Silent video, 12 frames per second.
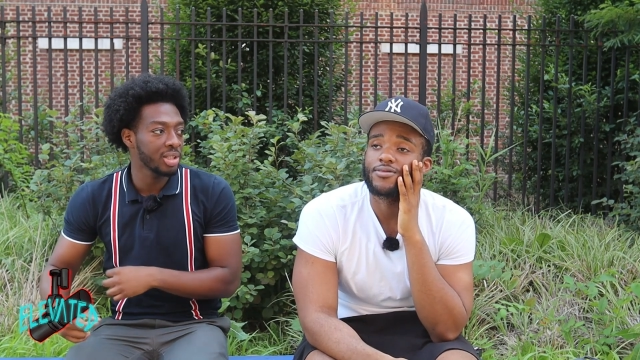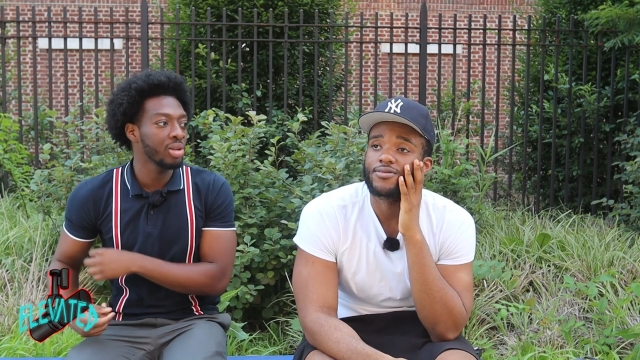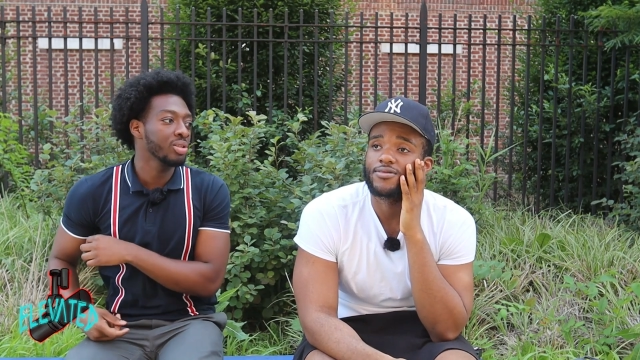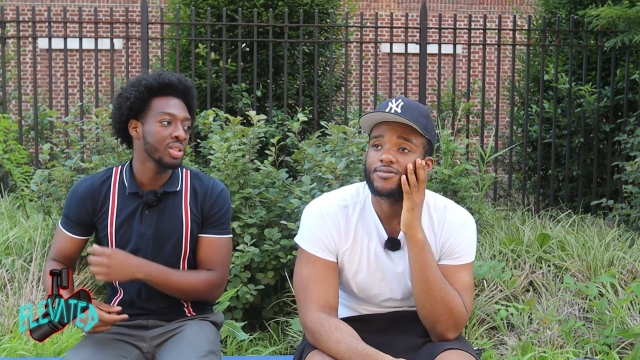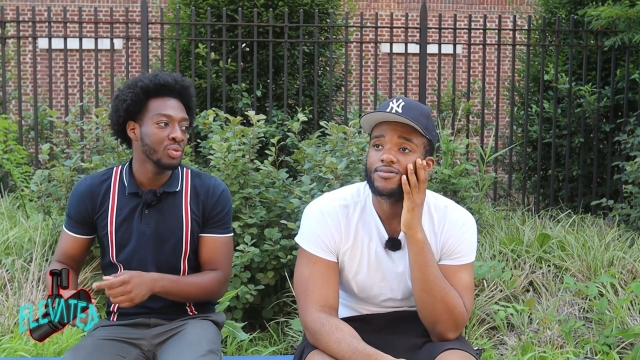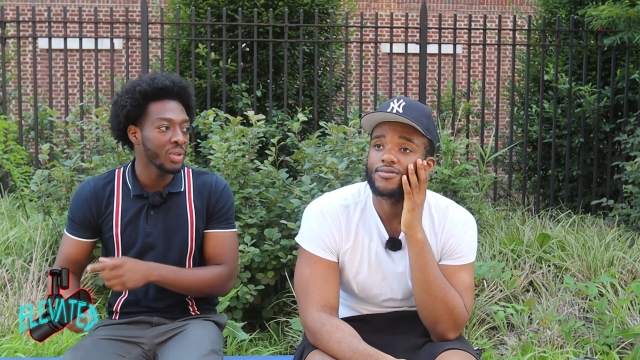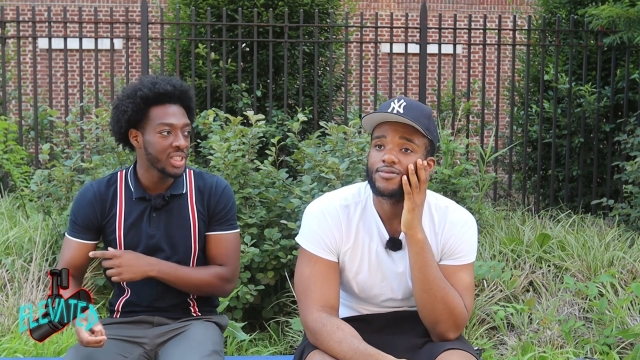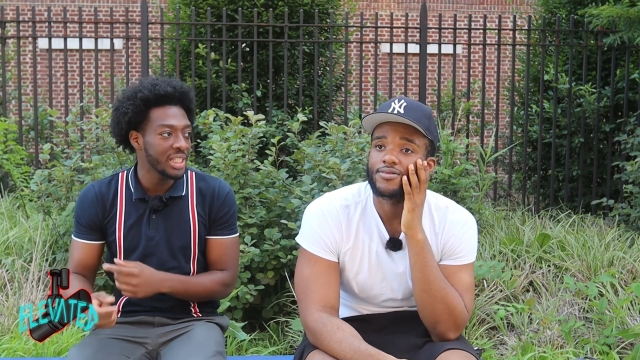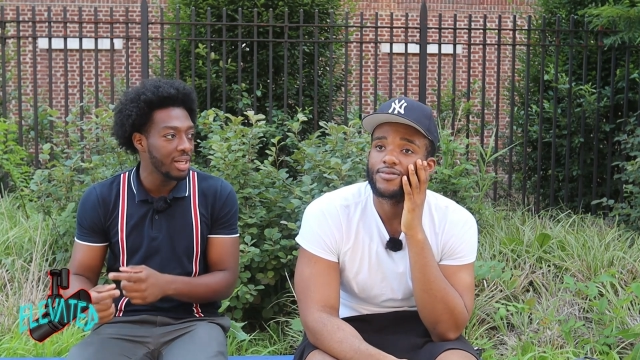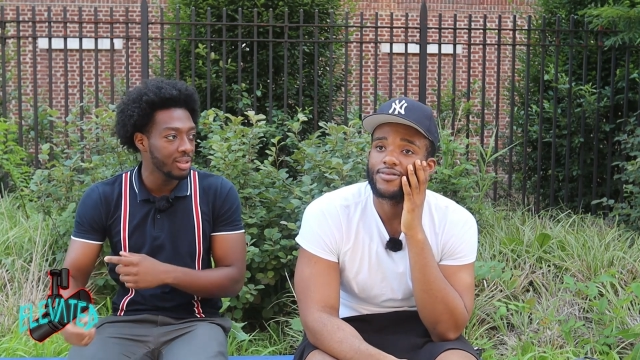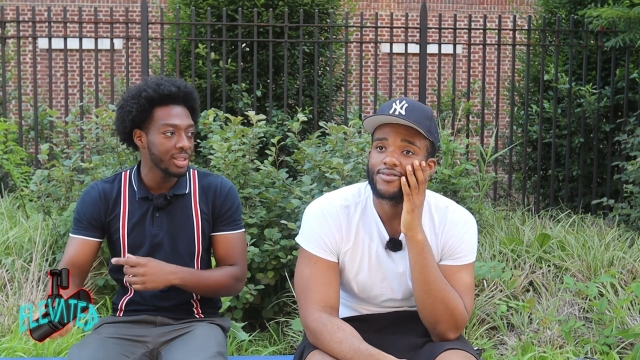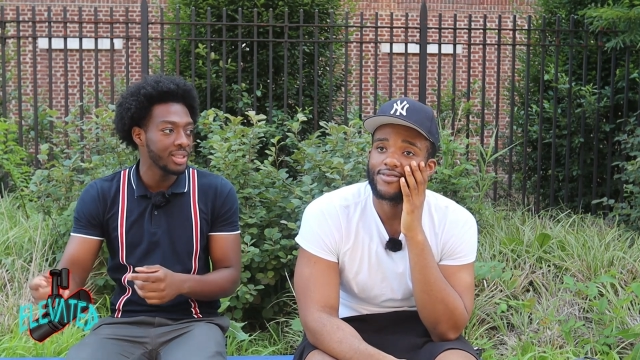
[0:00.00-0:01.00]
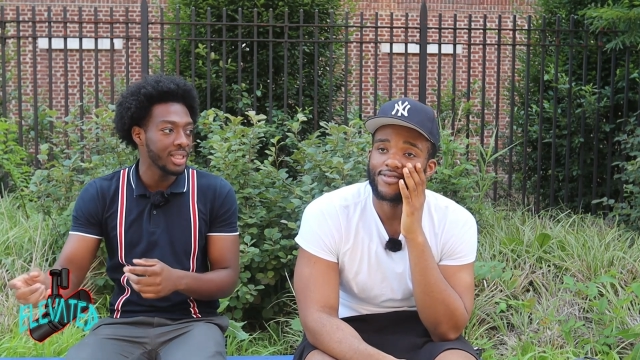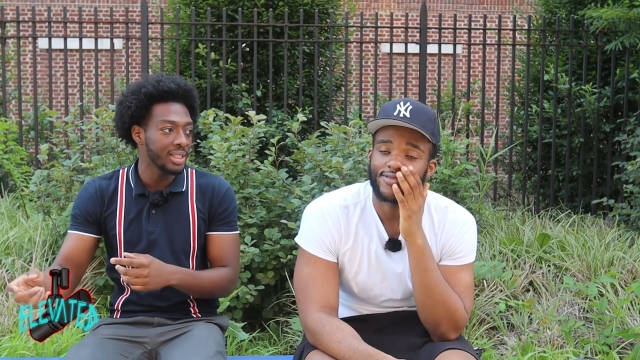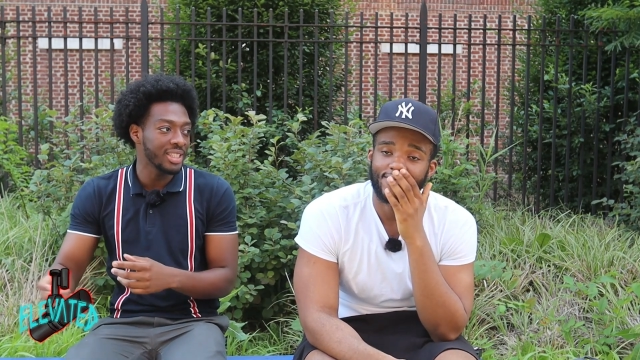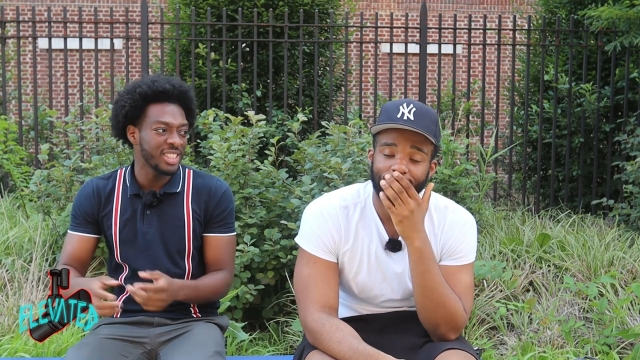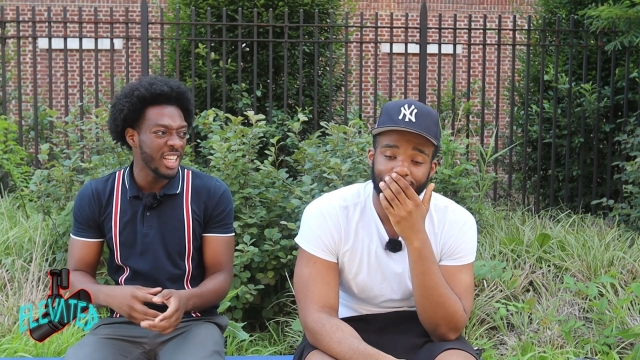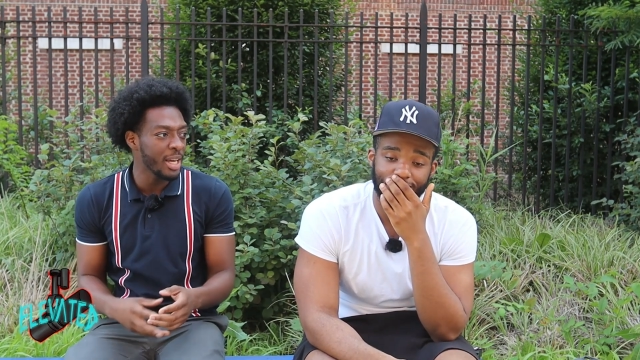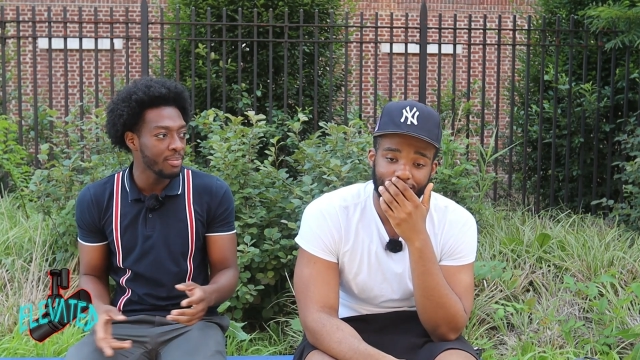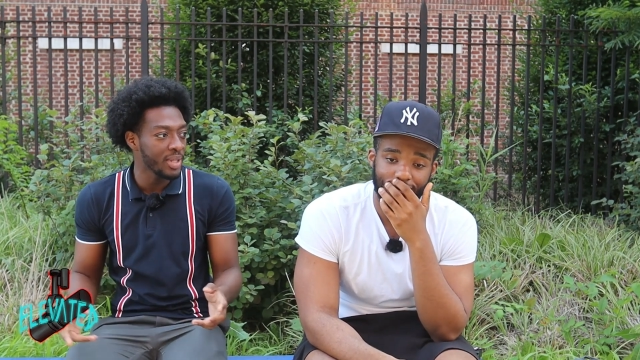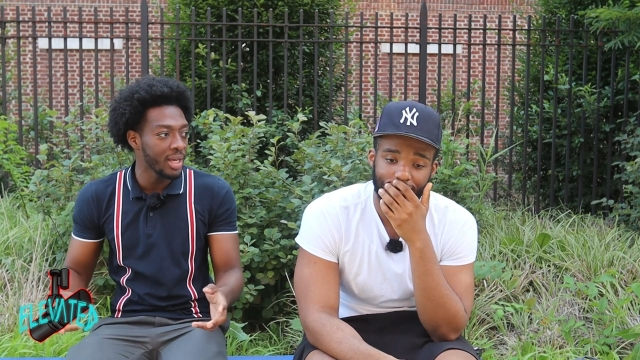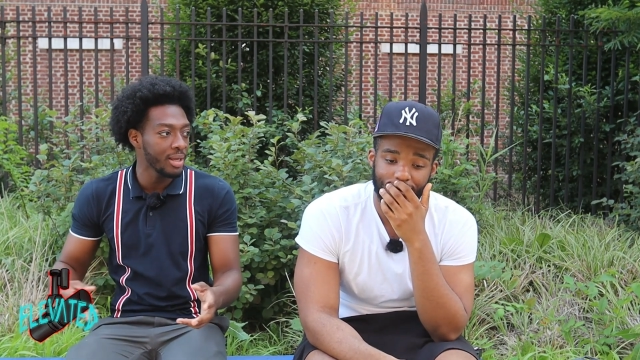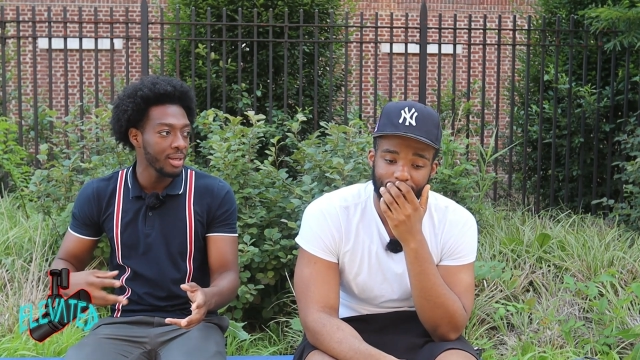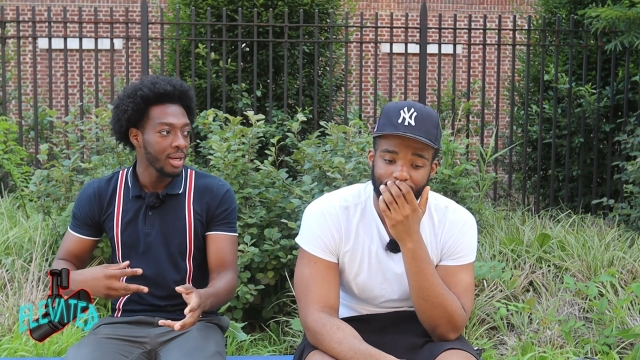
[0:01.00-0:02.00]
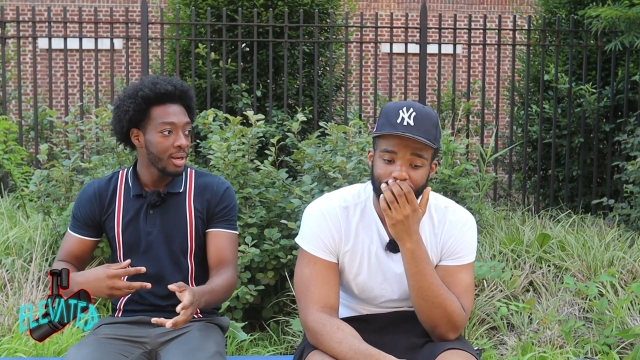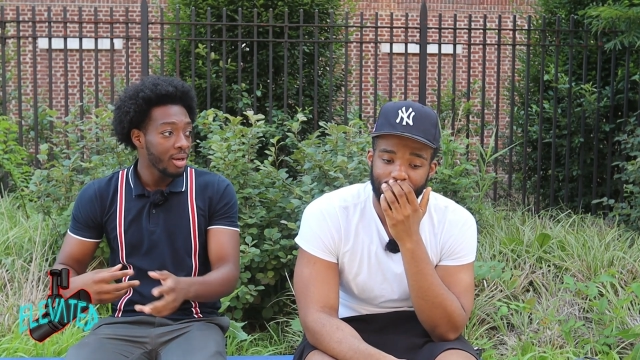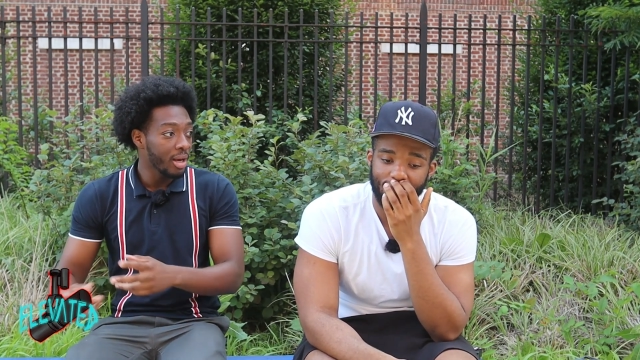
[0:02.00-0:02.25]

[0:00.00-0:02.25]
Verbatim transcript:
Speaker 1: his clothes and rushing out and shit the same day